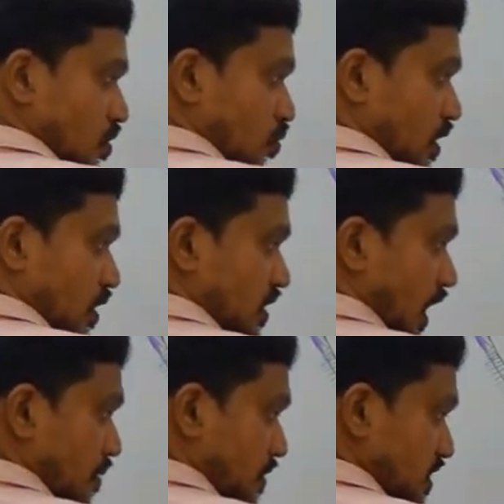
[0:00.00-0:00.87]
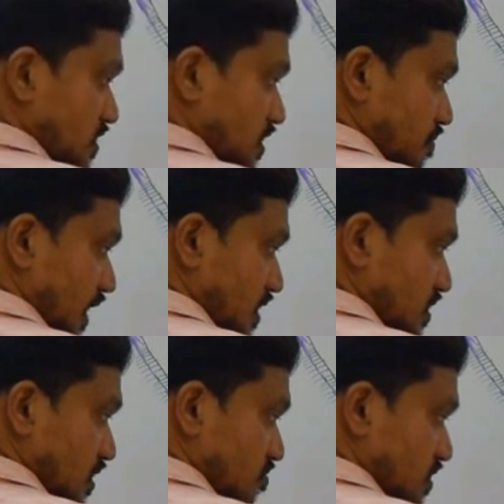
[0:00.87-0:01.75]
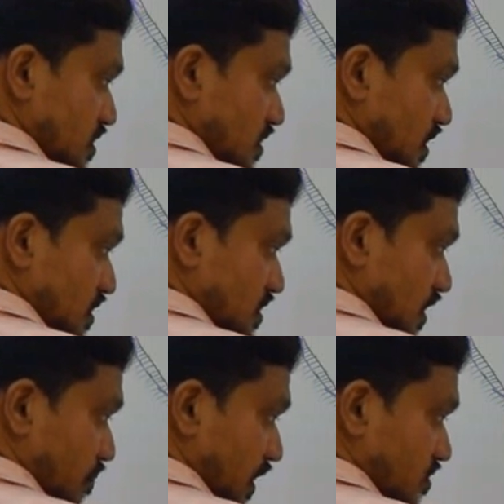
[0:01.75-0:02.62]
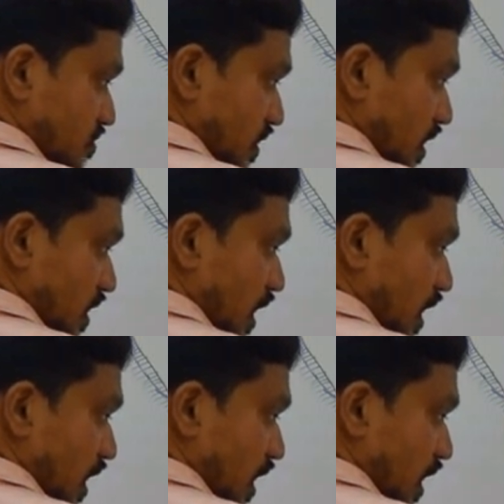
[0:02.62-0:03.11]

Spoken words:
one common digital branch which is supplying to the